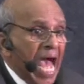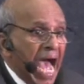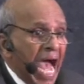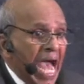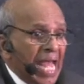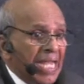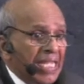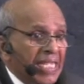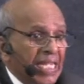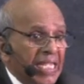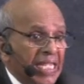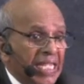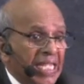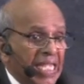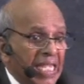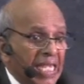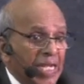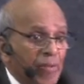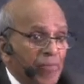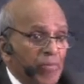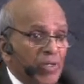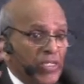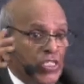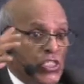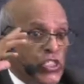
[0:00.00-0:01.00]
And
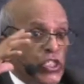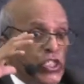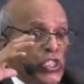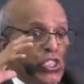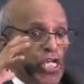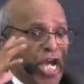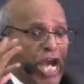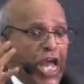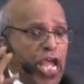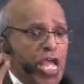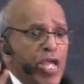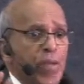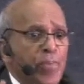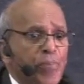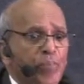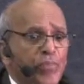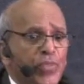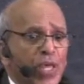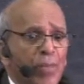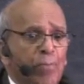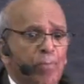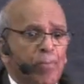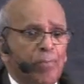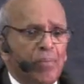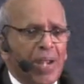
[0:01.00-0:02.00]
he will shape
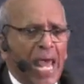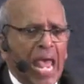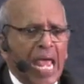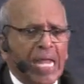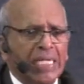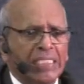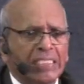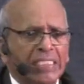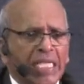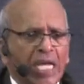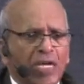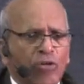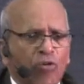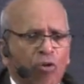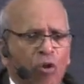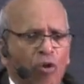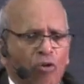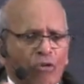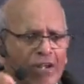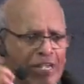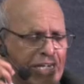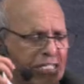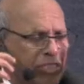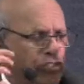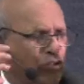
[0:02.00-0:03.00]
the plans
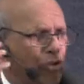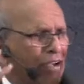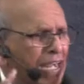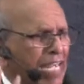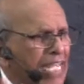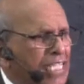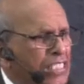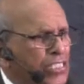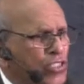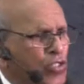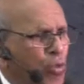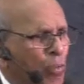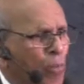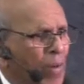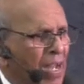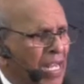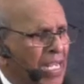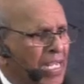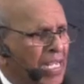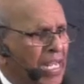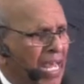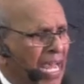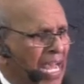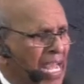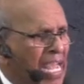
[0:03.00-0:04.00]
according to his
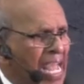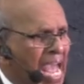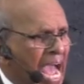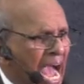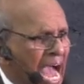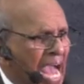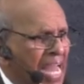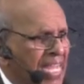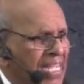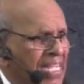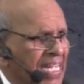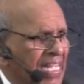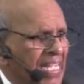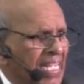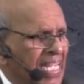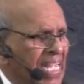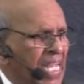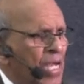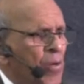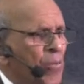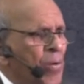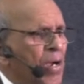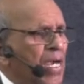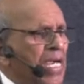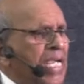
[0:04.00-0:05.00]
will. And
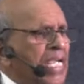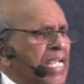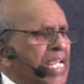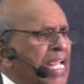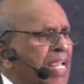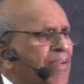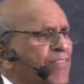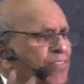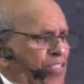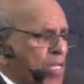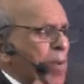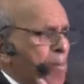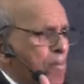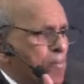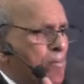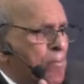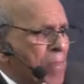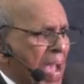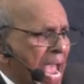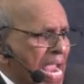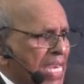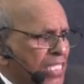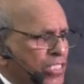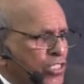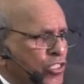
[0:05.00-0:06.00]
he will give them
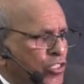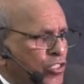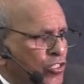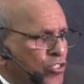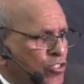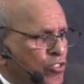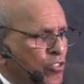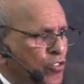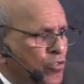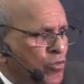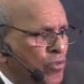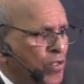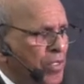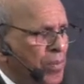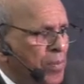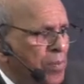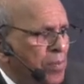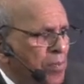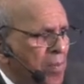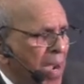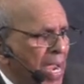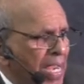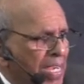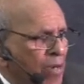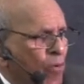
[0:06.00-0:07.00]
back to in
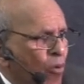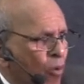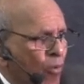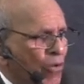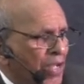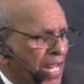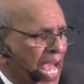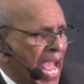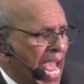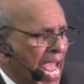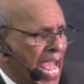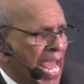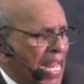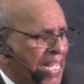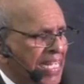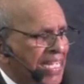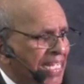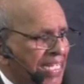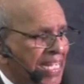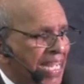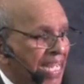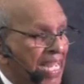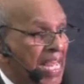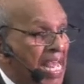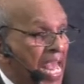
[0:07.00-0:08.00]
my own
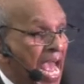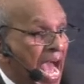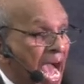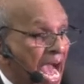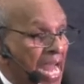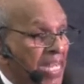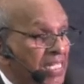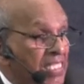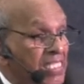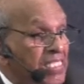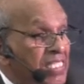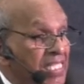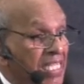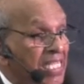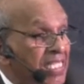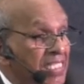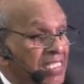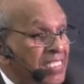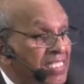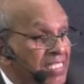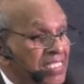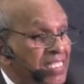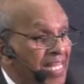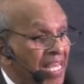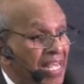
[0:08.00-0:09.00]
hand. And
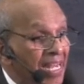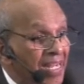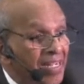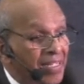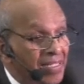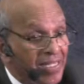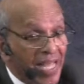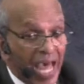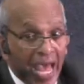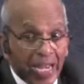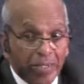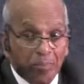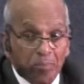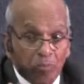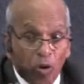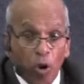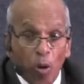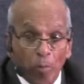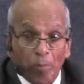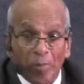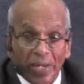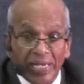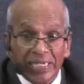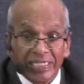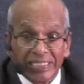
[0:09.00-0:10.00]
since then, that
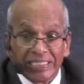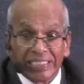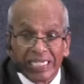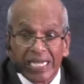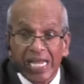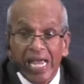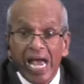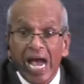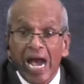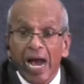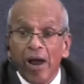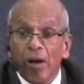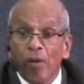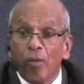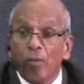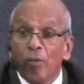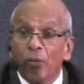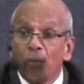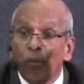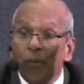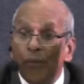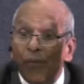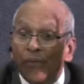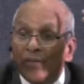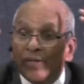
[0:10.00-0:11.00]
moment,
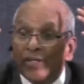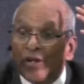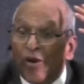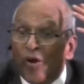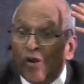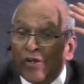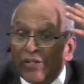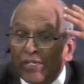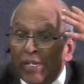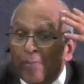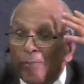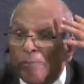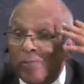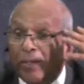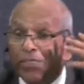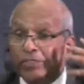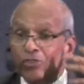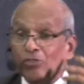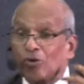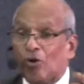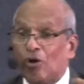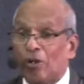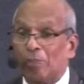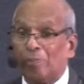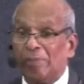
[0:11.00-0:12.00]
it all
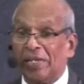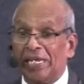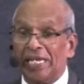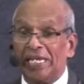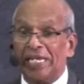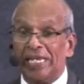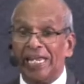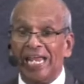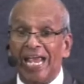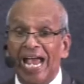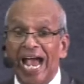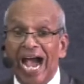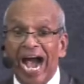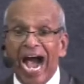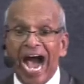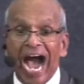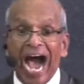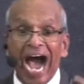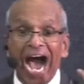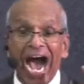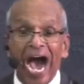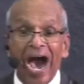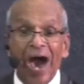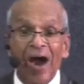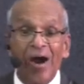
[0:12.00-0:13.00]
depends on me.
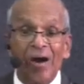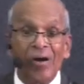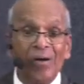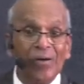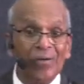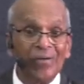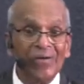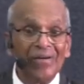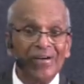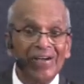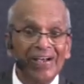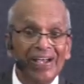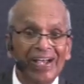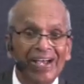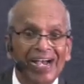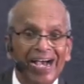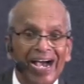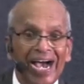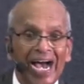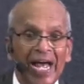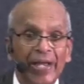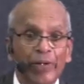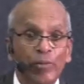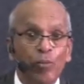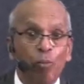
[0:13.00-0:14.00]
How
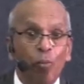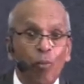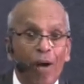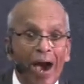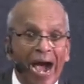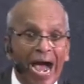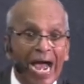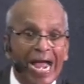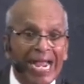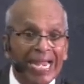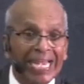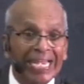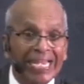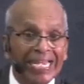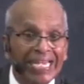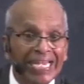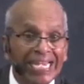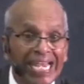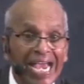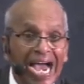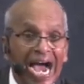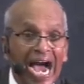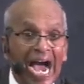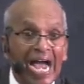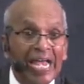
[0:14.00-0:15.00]
and why
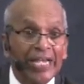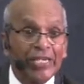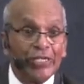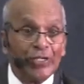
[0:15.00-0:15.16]
I